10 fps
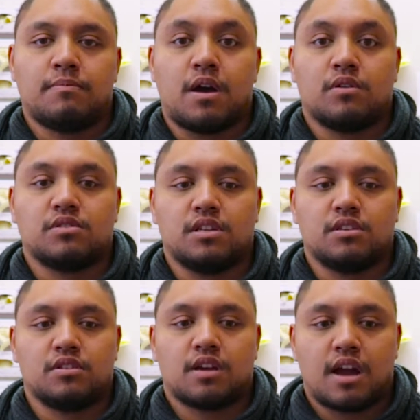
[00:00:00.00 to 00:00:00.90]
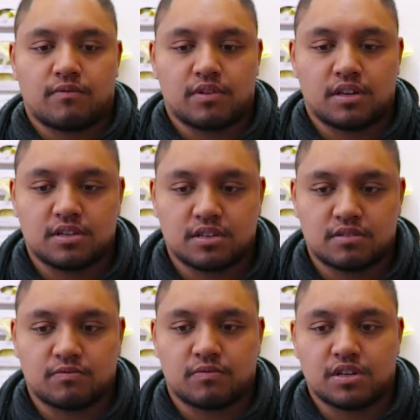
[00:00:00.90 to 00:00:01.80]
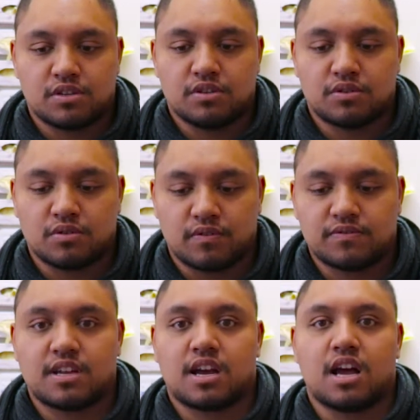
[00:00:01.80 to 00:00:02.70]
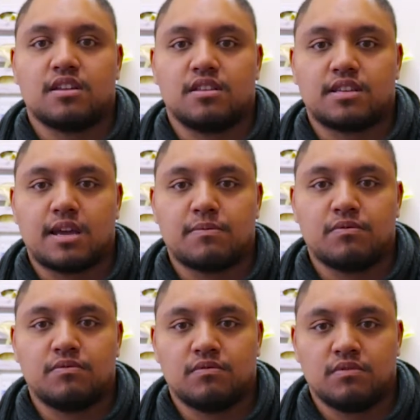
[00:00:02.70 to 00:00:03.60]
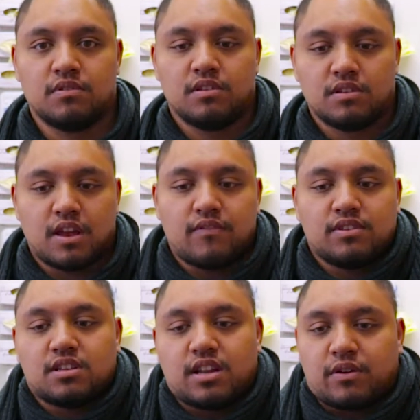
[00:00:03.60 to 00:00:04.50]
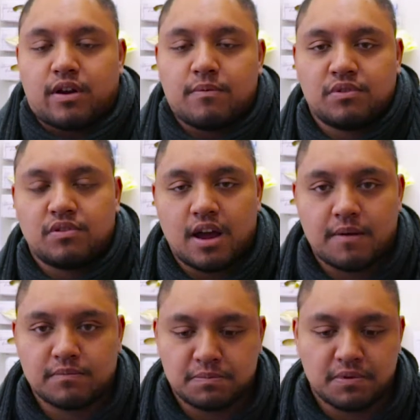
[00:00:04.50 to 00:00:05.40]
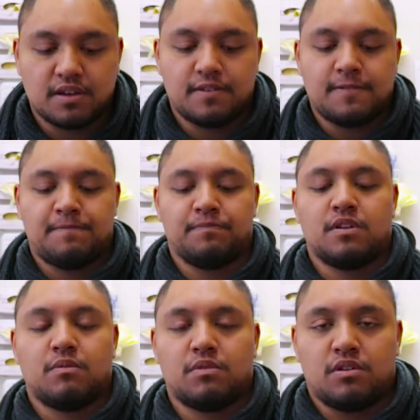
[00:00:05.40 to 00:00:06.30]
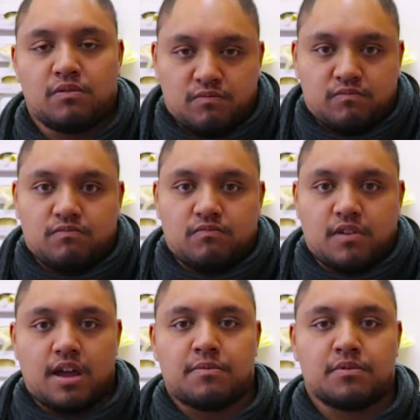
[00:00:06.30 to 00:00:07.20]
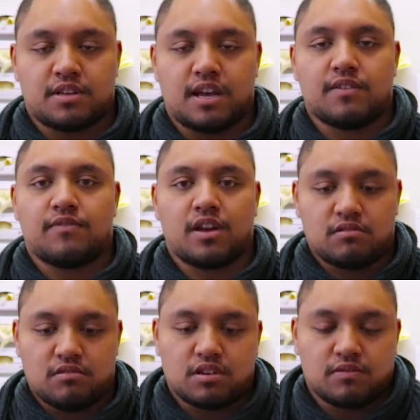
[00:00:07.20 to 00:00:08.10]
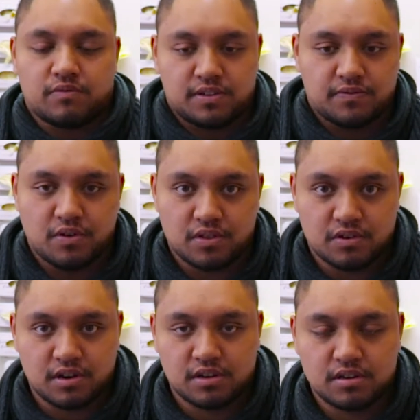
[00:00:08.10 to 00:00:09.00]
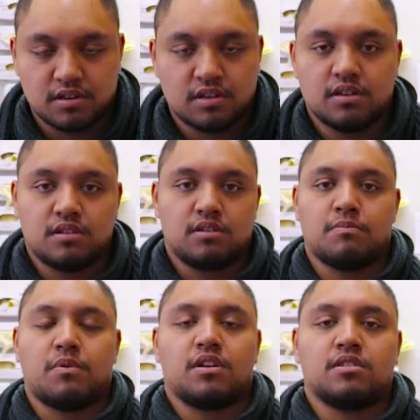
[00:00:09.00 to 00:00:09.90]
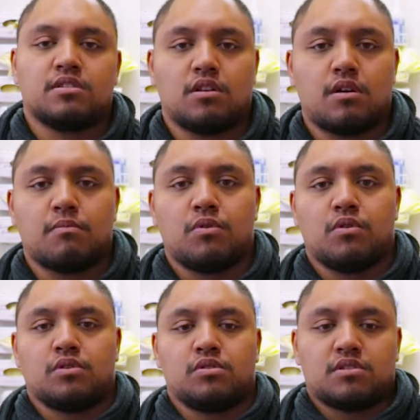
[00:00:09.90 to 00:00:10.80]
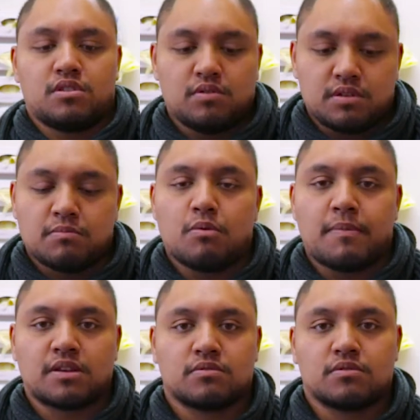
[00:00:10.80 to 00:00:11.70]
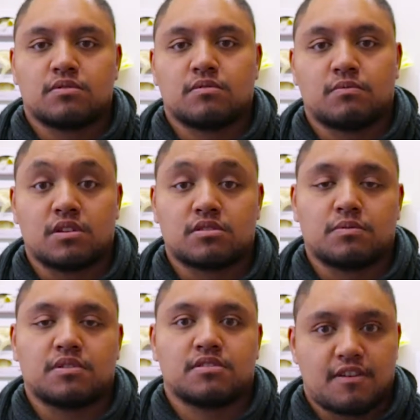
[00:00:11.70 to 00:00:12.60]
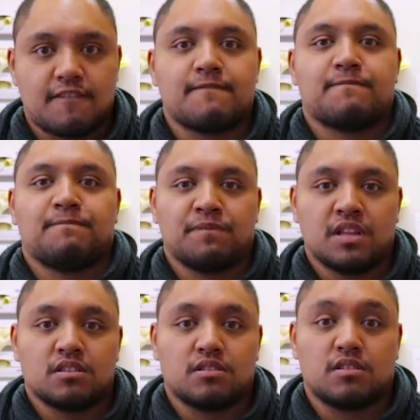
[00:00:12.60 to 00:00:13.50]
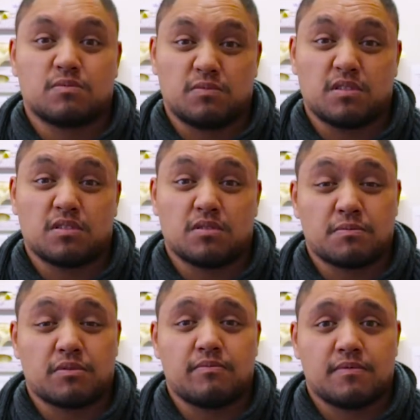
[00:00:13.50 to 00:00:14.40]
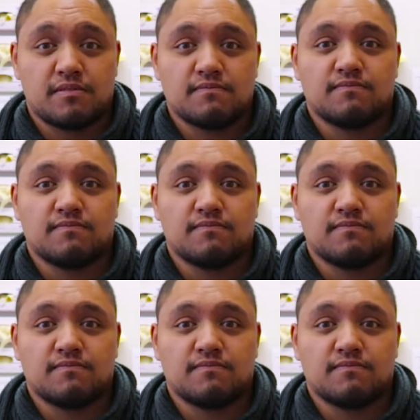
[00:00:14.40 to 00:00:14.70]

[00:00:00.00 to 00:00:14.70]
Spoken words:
power chairs, you can't really just reach, you sort of stuck under the table, having to like grab with your arms, but when you're able to elevate, you can reach further and your body is a lot more used to using more muscles whilst doing so. So it's a real good improvement.